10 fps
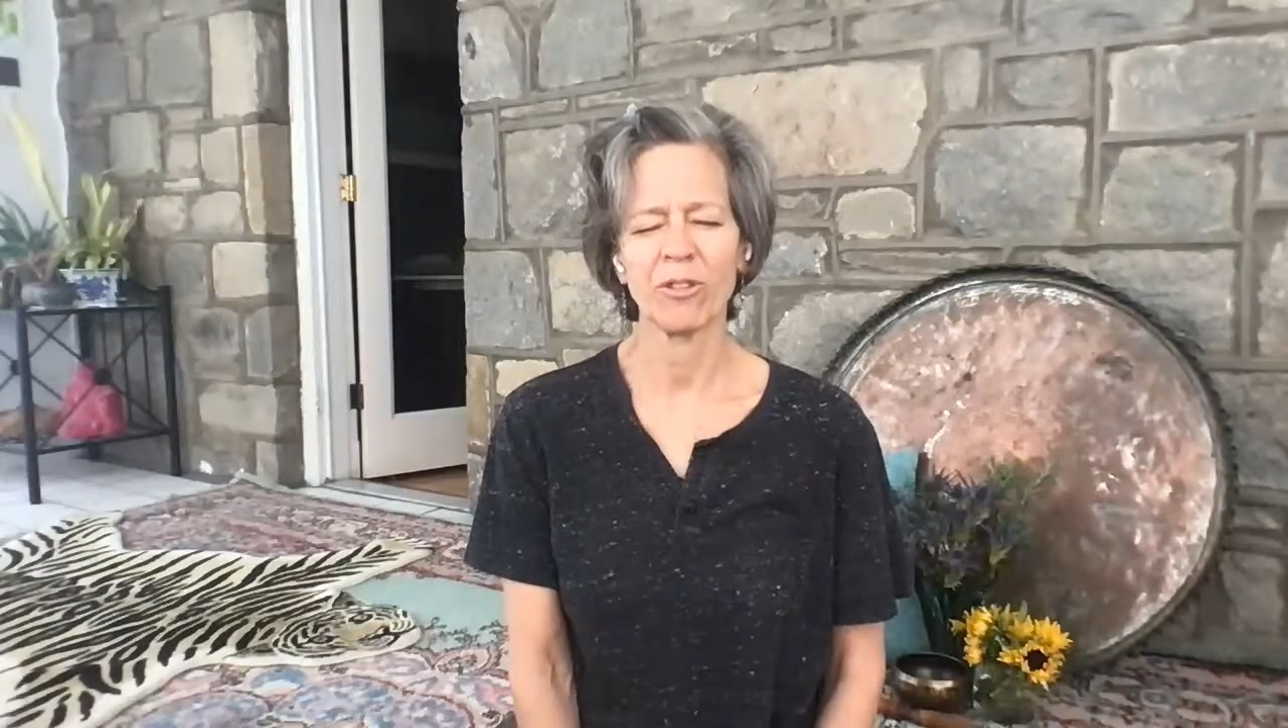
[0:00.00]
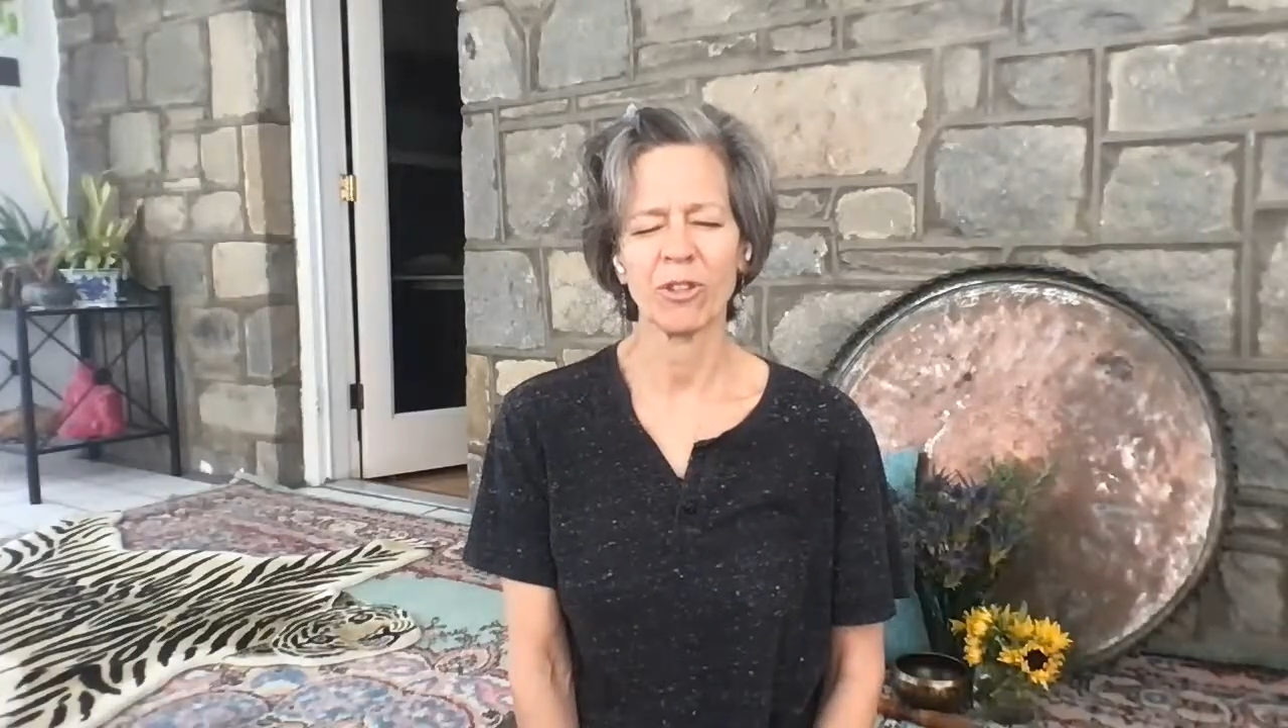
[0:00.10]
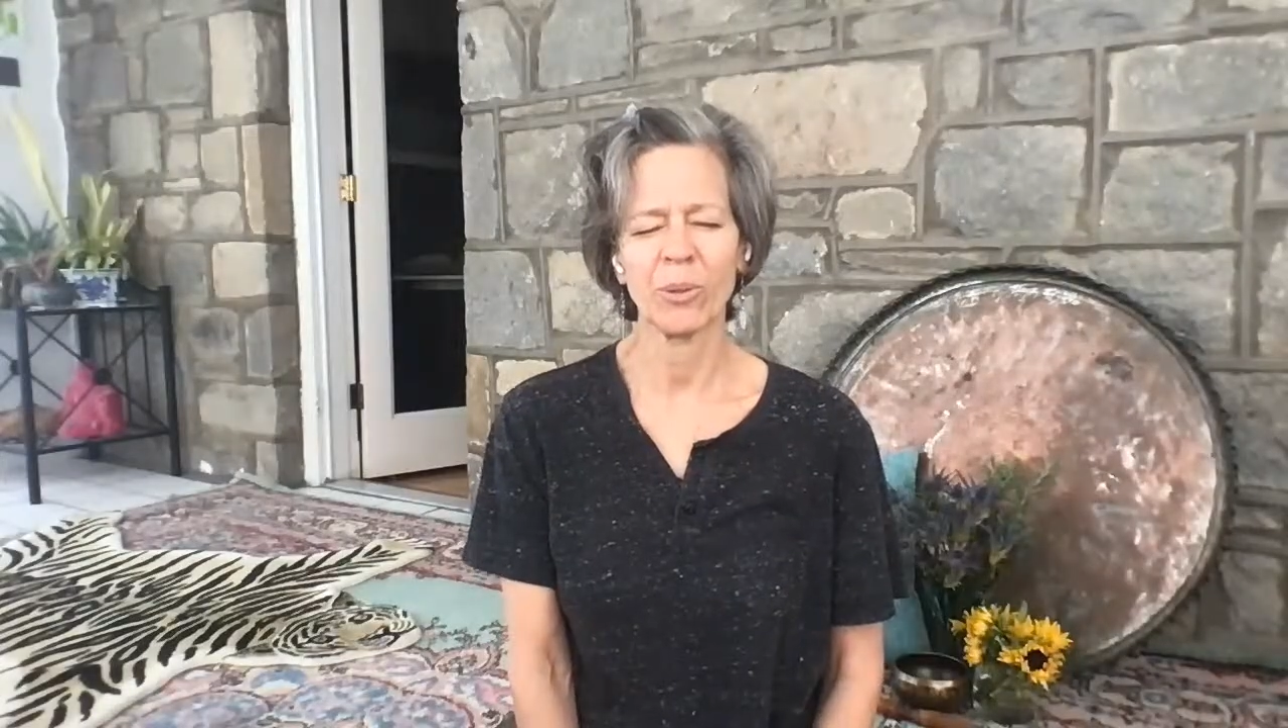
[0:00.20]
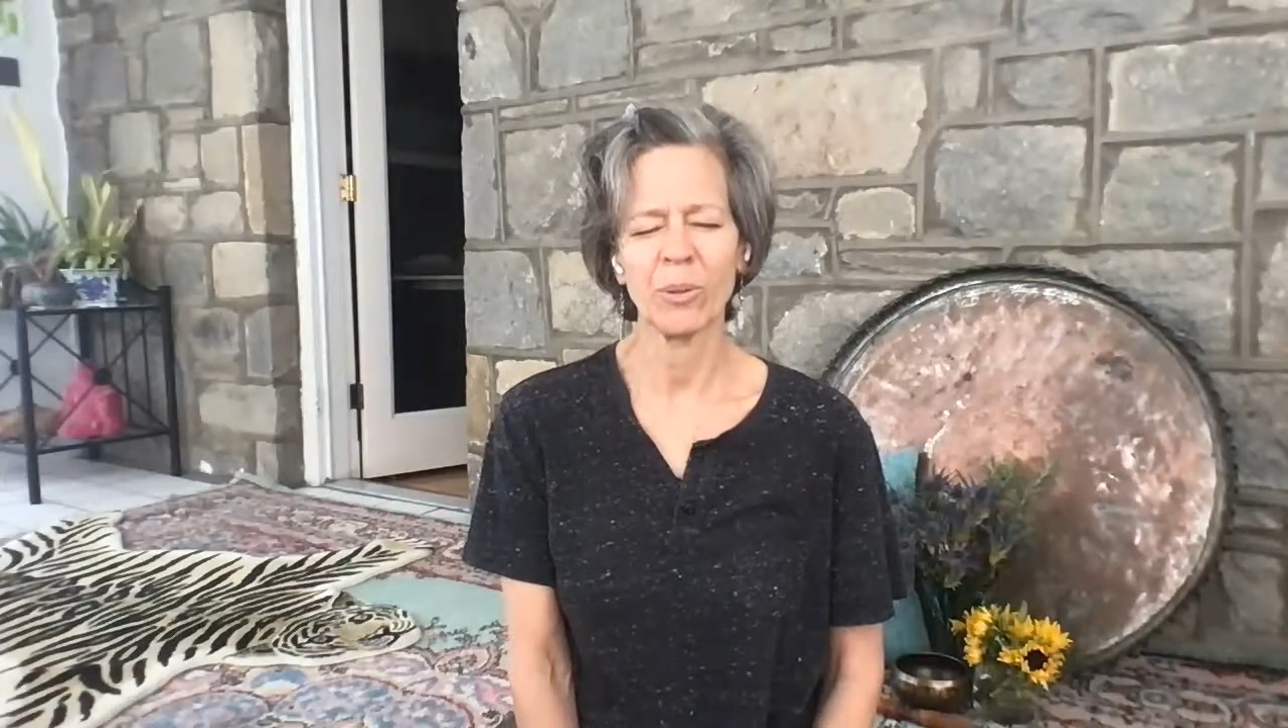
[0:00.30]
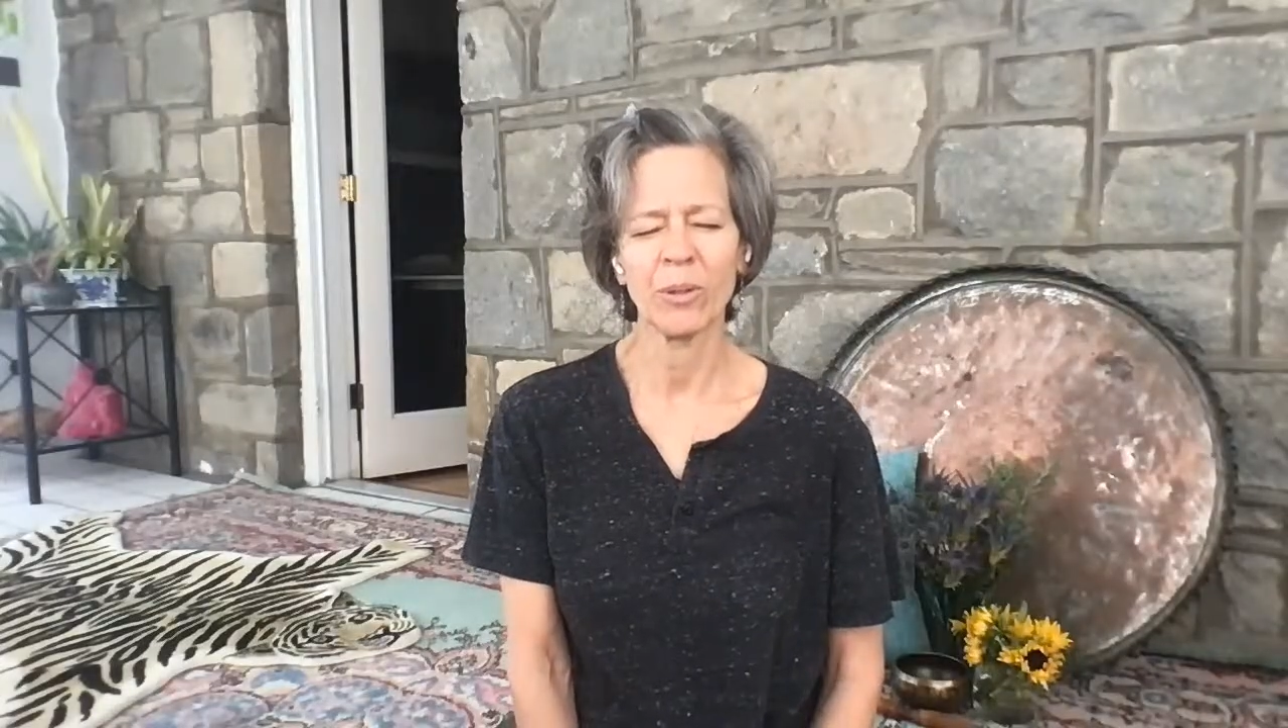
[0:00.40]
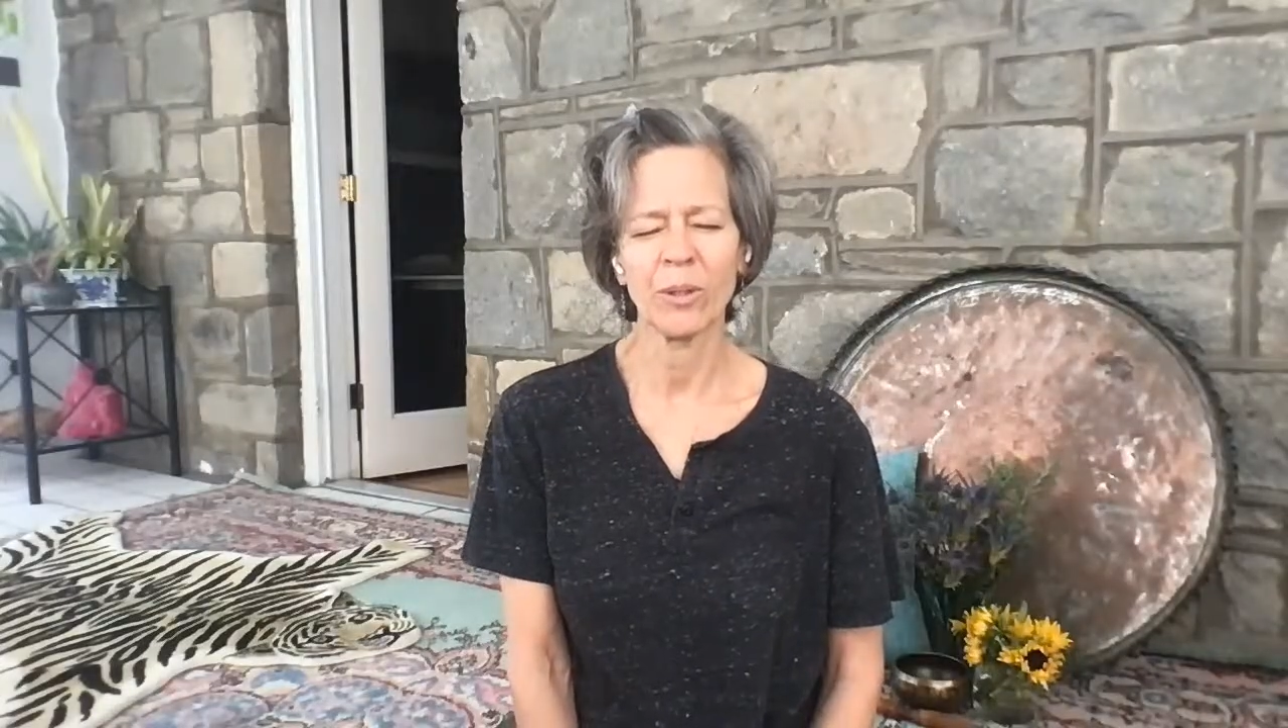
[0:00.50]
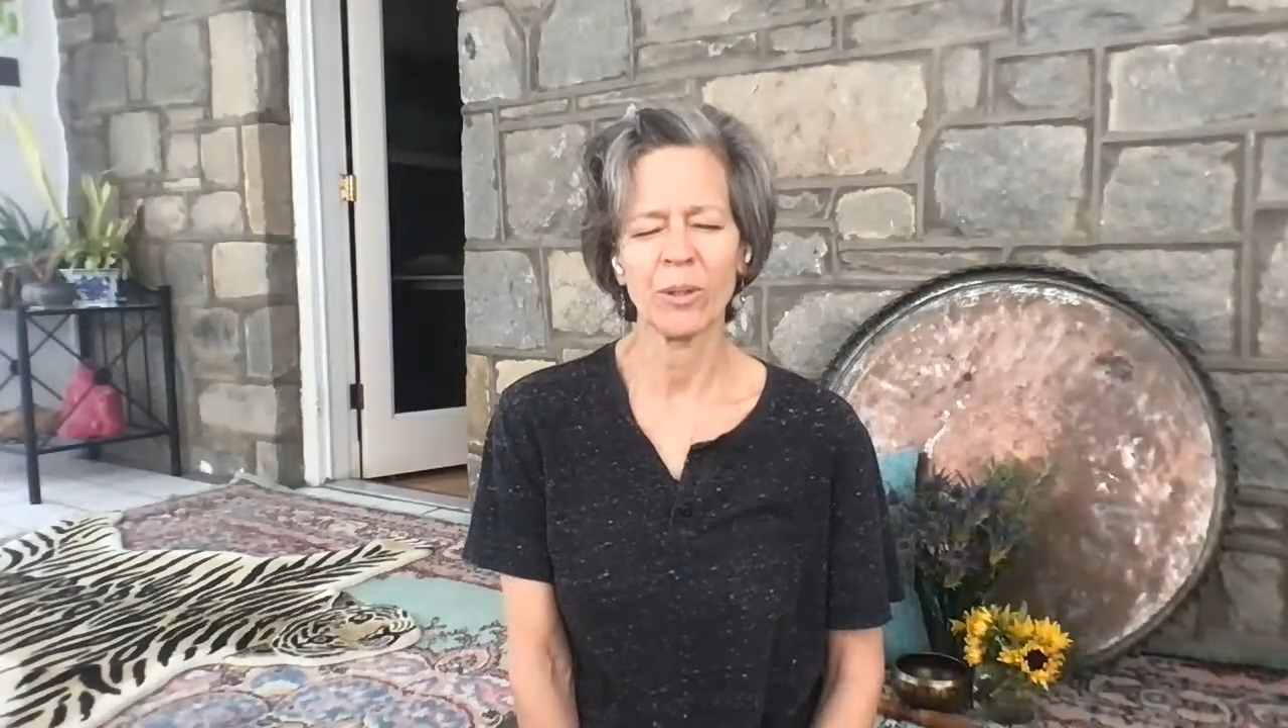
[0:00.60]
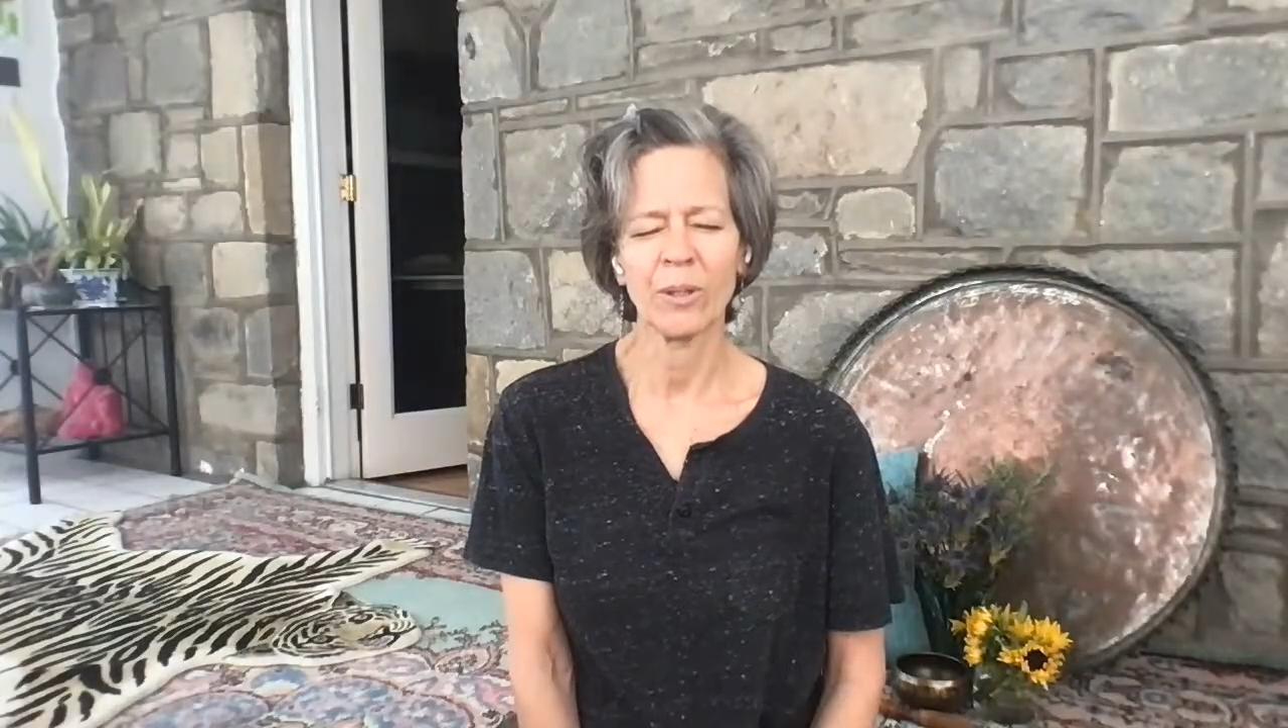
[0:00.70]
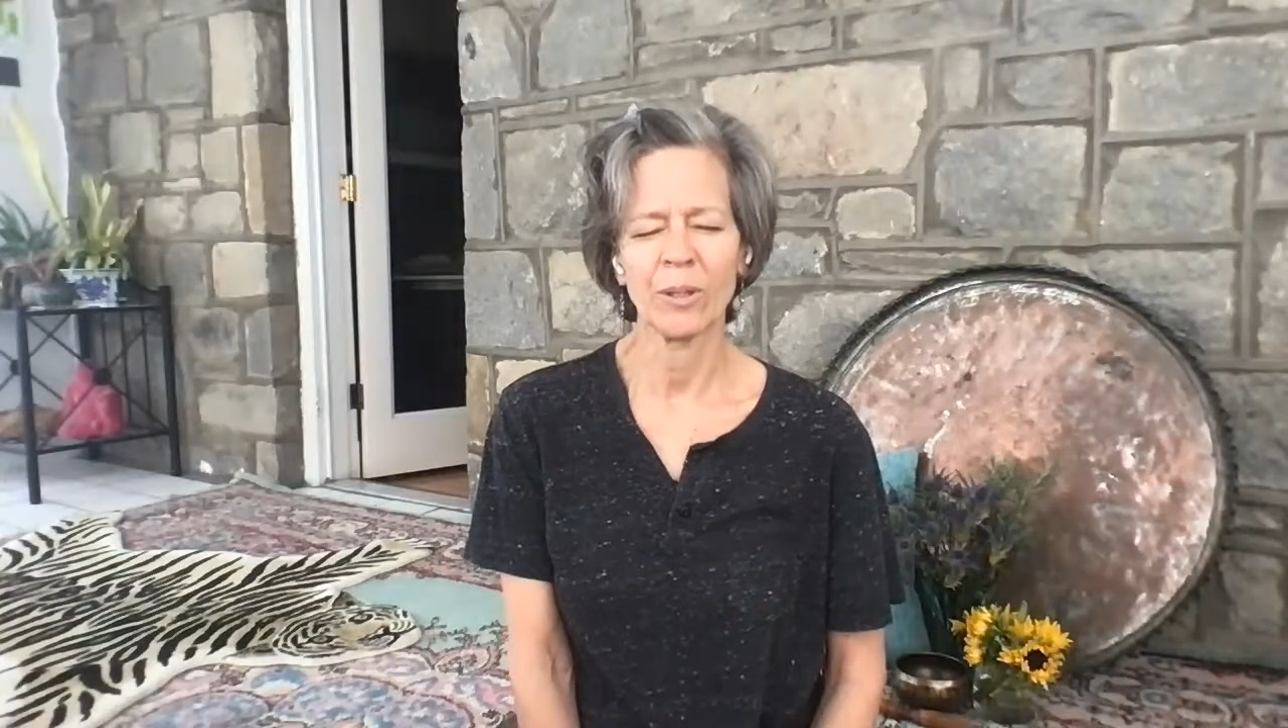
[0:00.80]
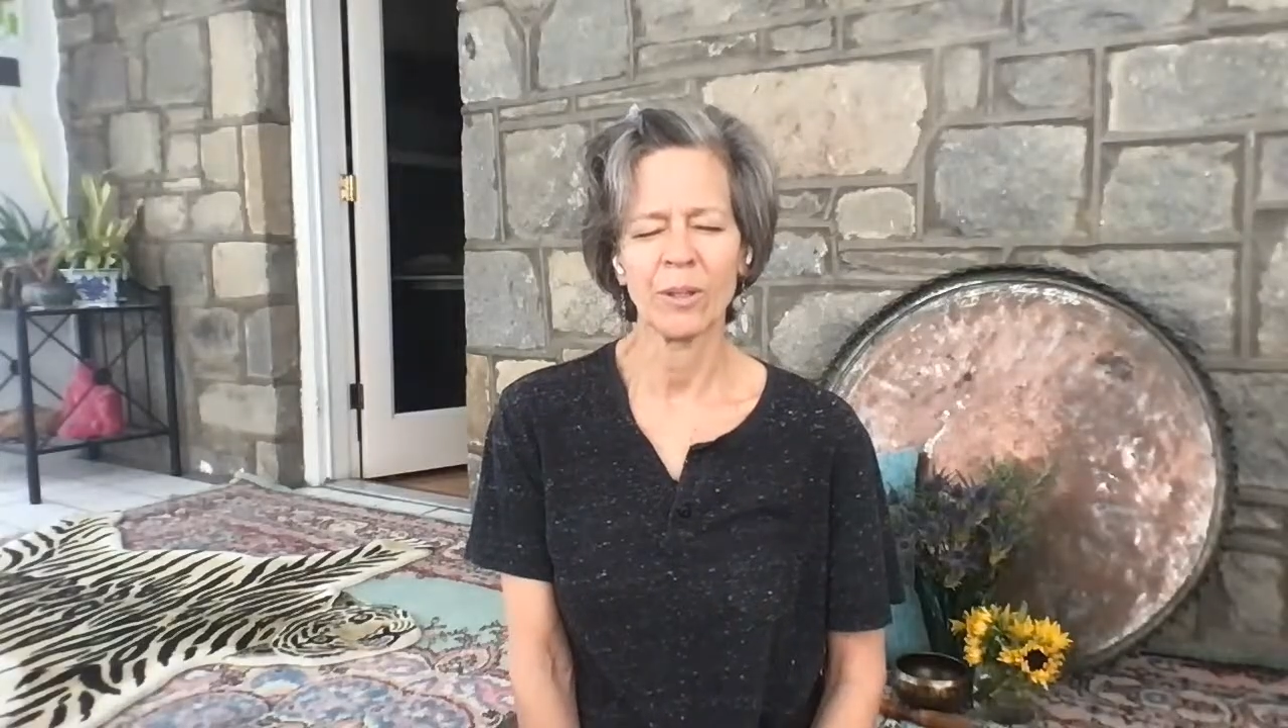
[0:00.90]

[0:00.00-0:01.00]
shoulder